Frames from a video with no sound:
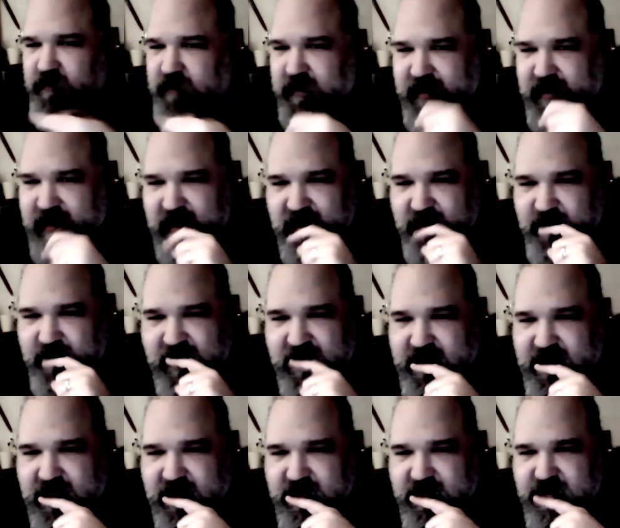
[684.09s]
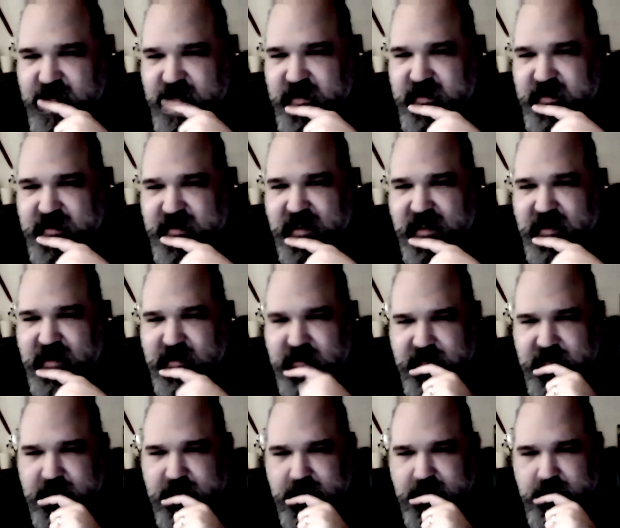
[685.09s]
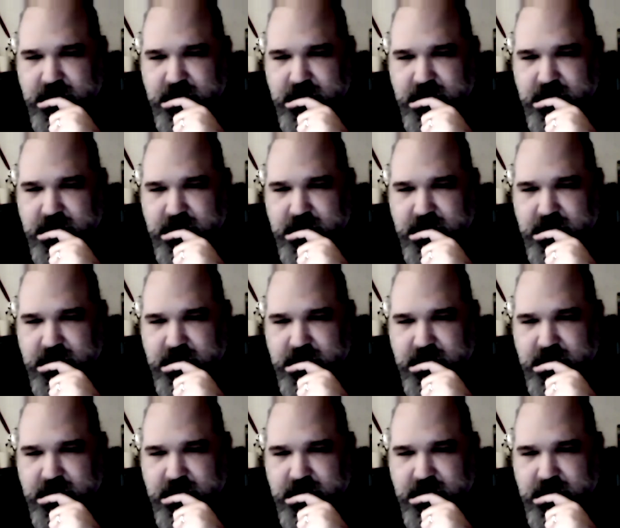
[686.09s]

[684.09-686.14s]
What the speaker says: really kind of be intelligent design too.